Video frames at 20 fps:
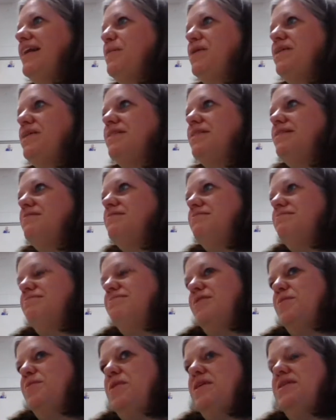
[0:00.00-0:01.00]
I mean, the,
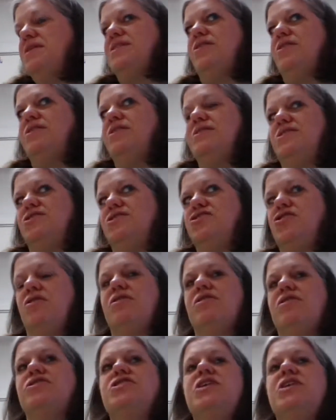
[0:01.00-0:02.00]
the military is in
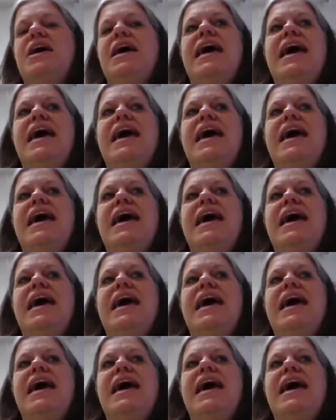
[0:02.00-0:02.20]
charge.